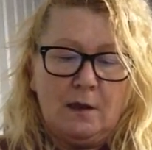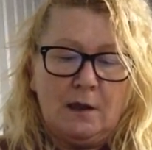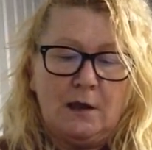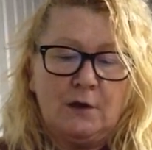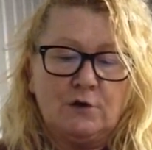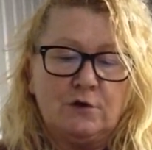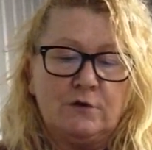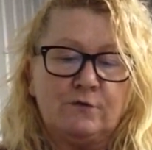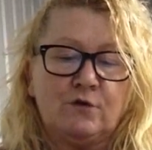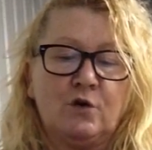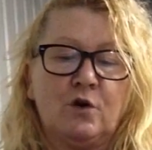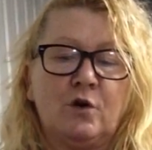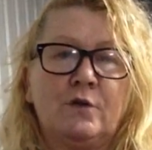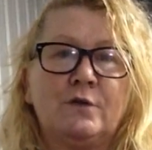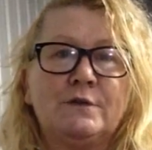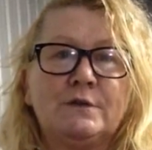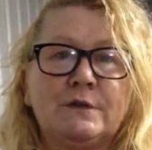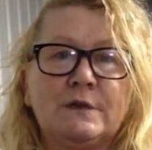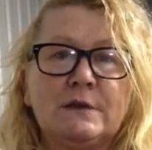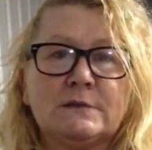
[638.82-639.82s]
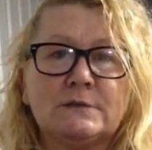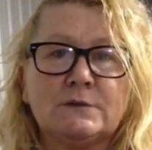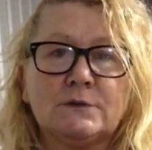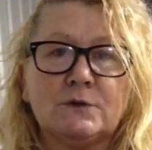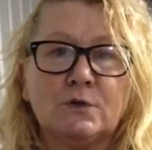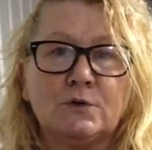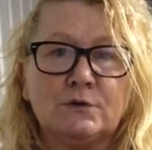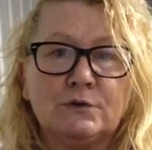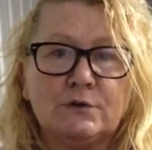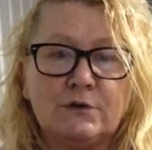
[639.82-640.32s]
and you've got this
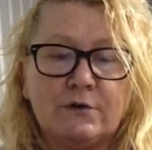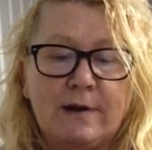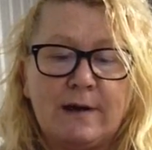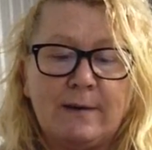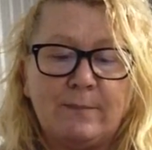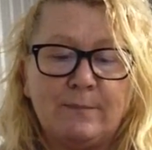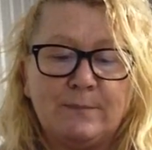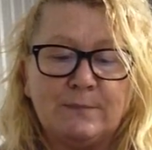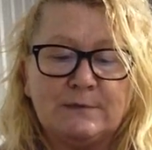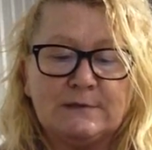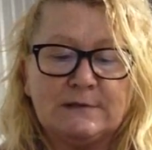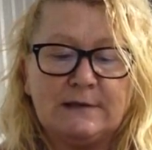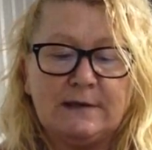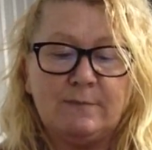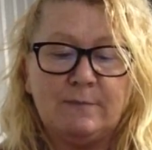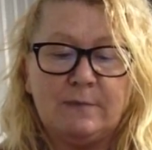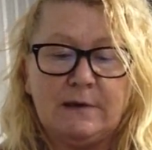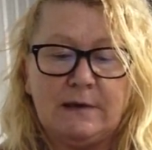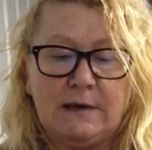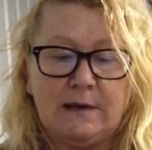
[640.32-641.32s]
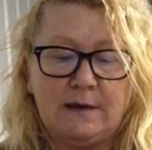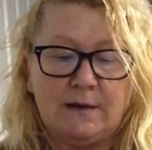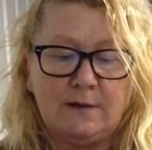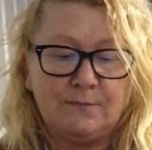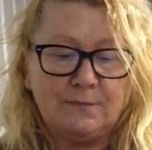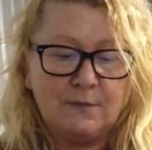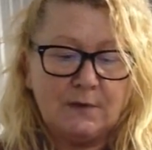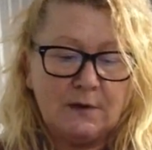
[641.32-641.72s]
underarm seam here.